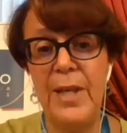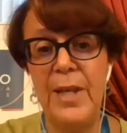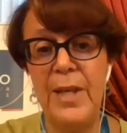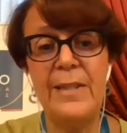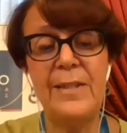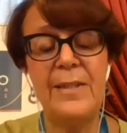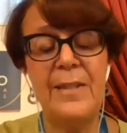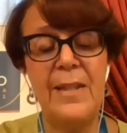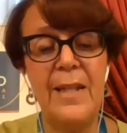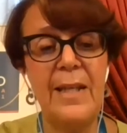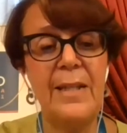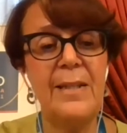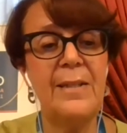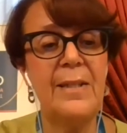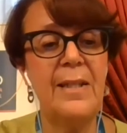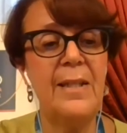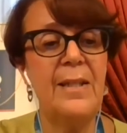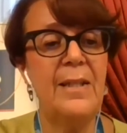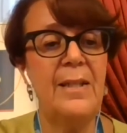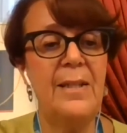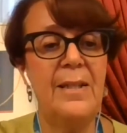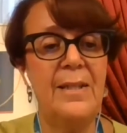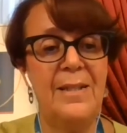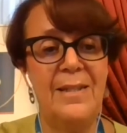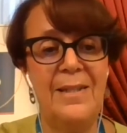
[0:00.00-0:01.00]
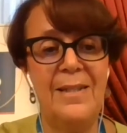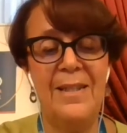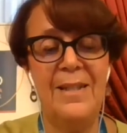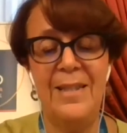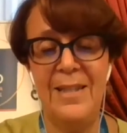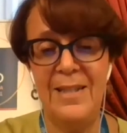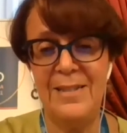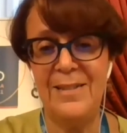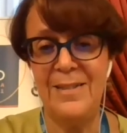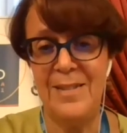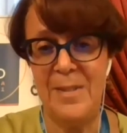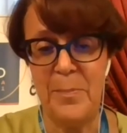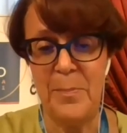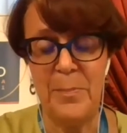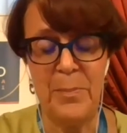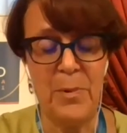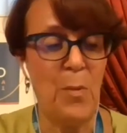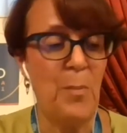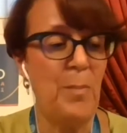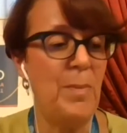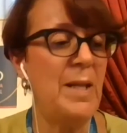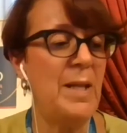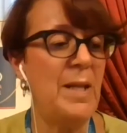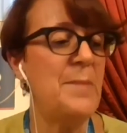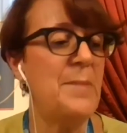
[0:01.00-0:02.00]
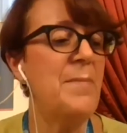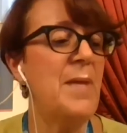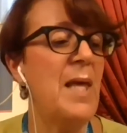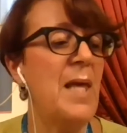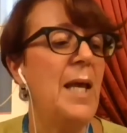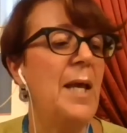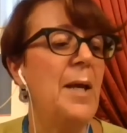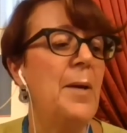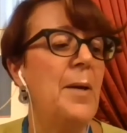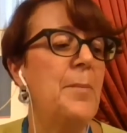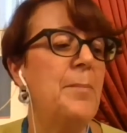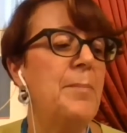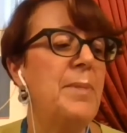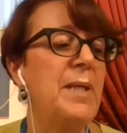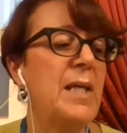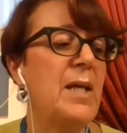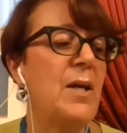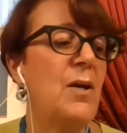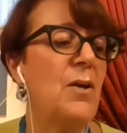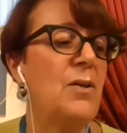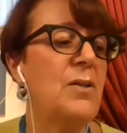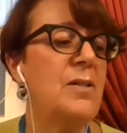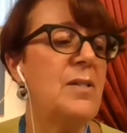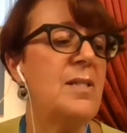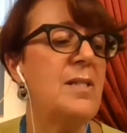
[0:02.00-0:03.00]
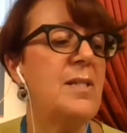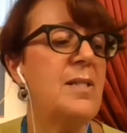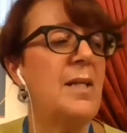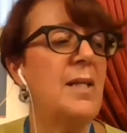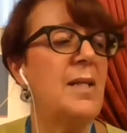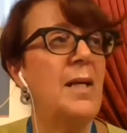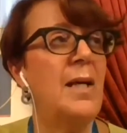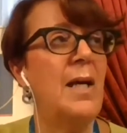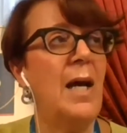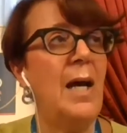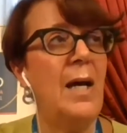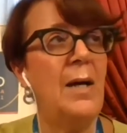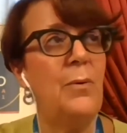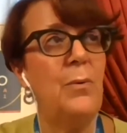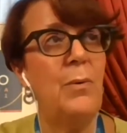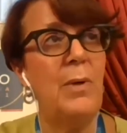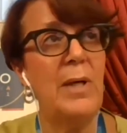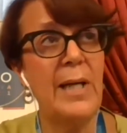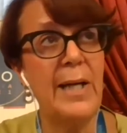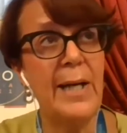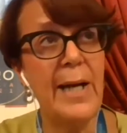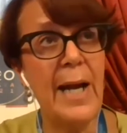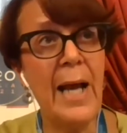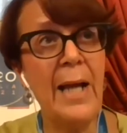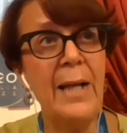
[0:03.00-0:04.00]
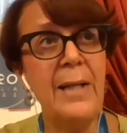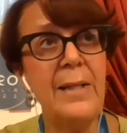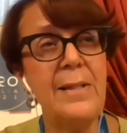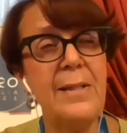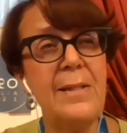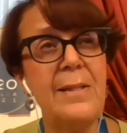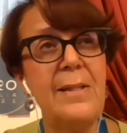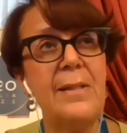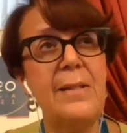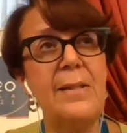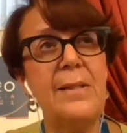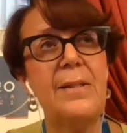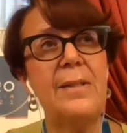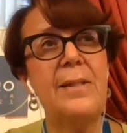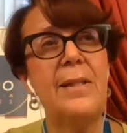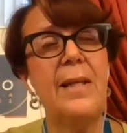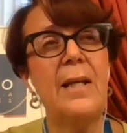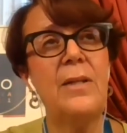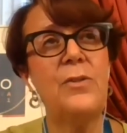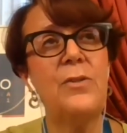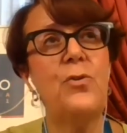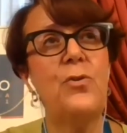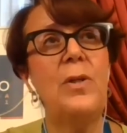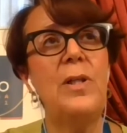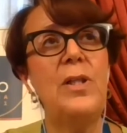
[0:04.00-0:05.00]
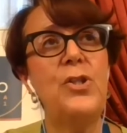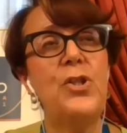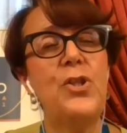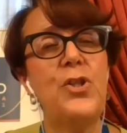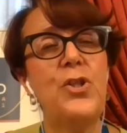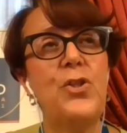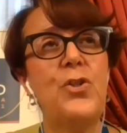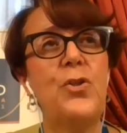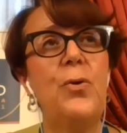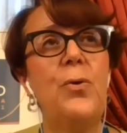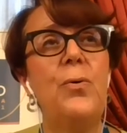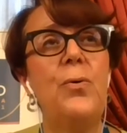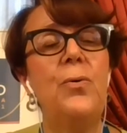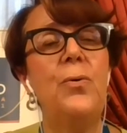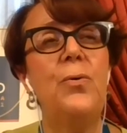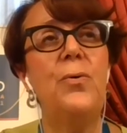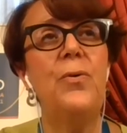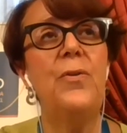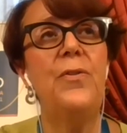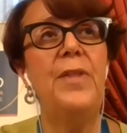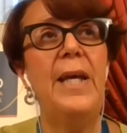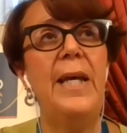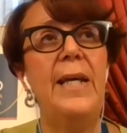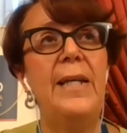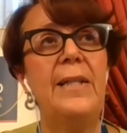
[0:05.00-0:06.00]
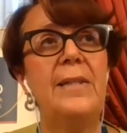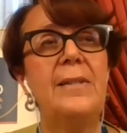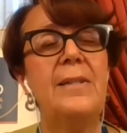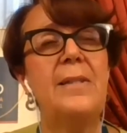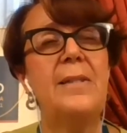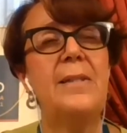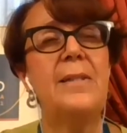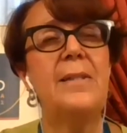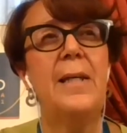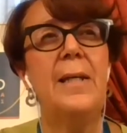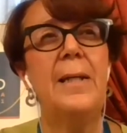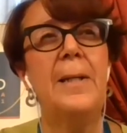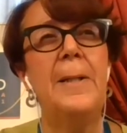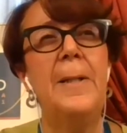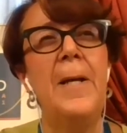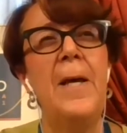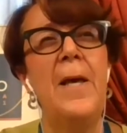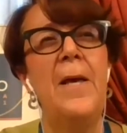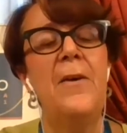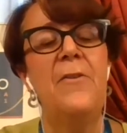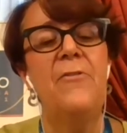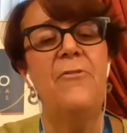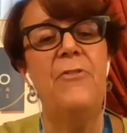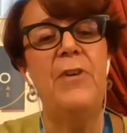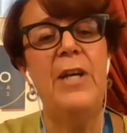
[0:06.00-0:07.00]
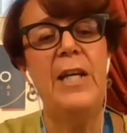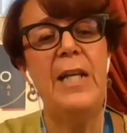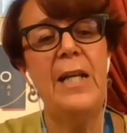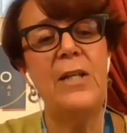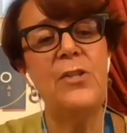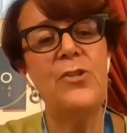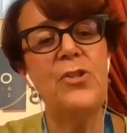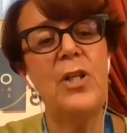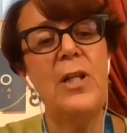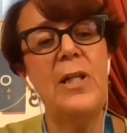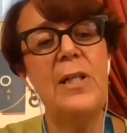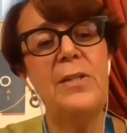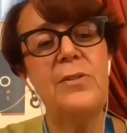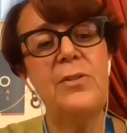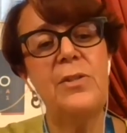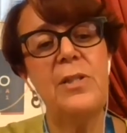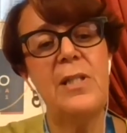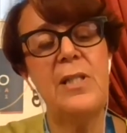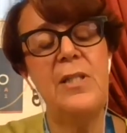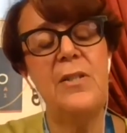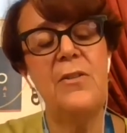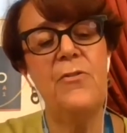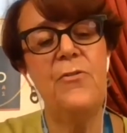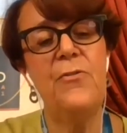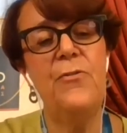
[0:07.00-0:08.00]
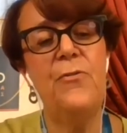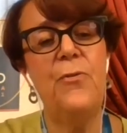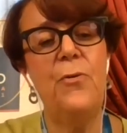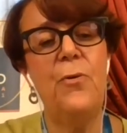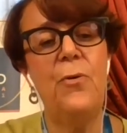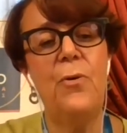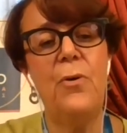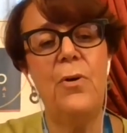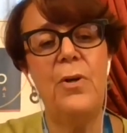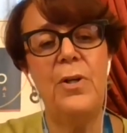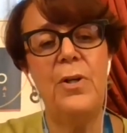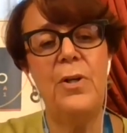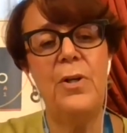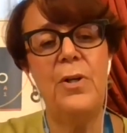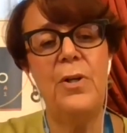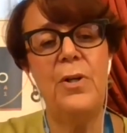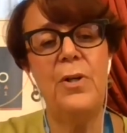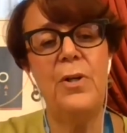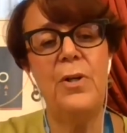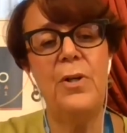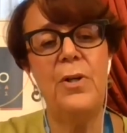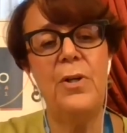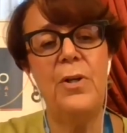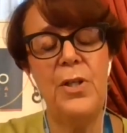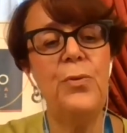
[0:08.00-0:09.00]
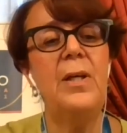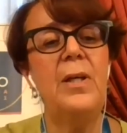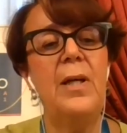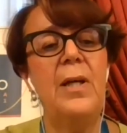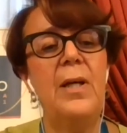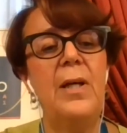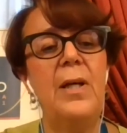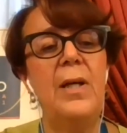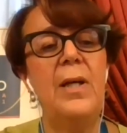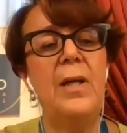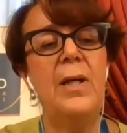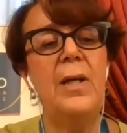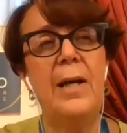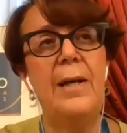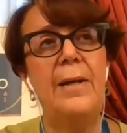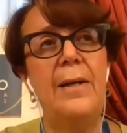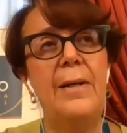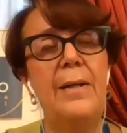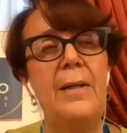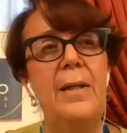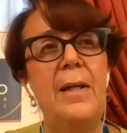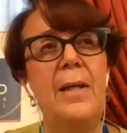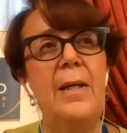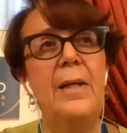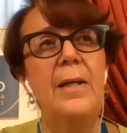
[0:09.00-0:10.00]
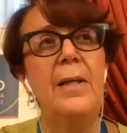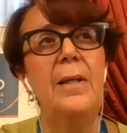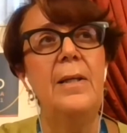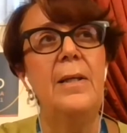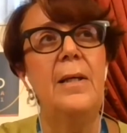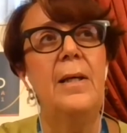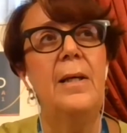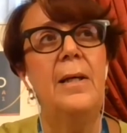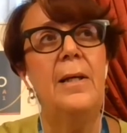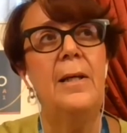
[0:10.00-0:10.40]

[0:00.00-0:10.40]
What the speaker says: that's a problem, because our analysis actually show that financial literacy for youth are